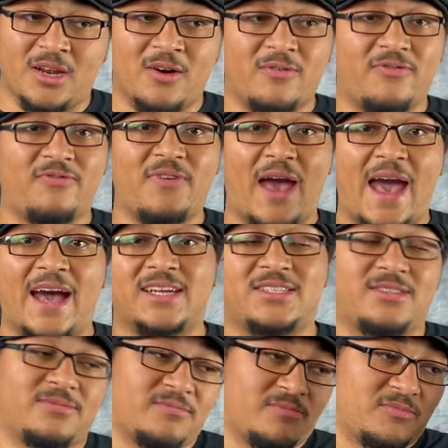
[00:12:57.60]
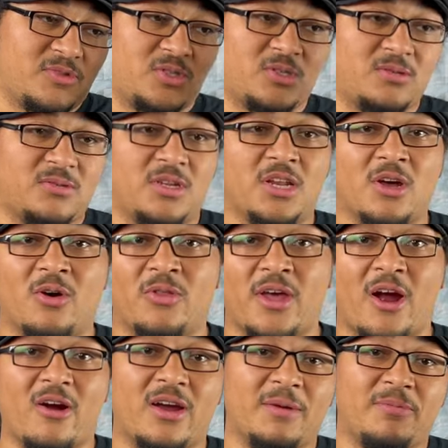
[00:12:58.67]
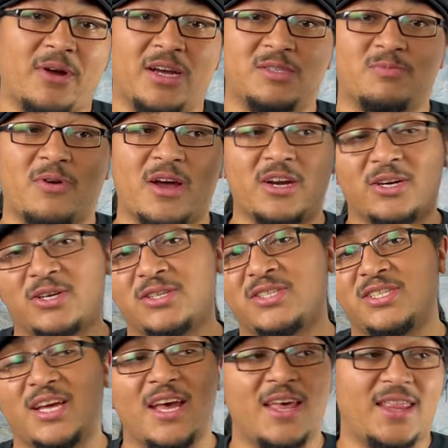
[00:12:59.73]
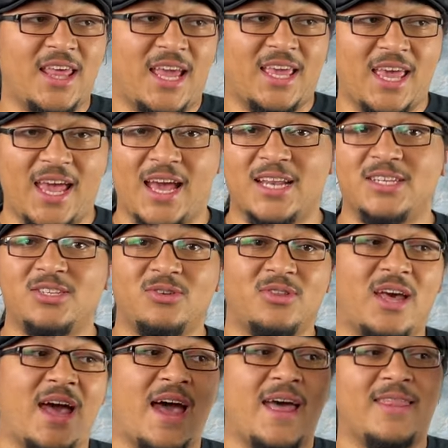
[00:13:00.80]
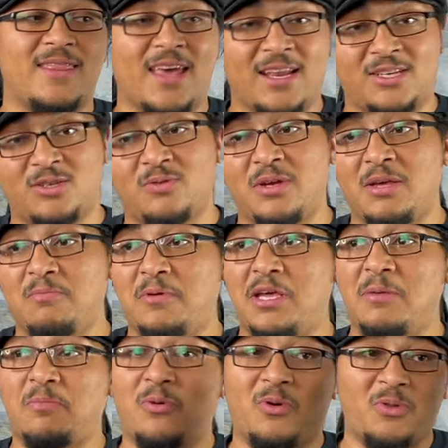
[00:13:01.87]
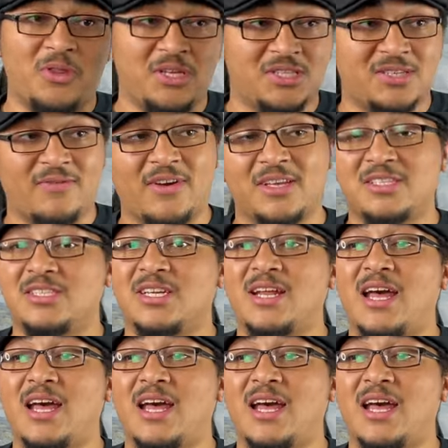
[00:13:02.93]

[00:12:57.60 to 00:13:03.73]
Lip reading: fact, you know, they are apex predators. They can do that. They do eat people. These events did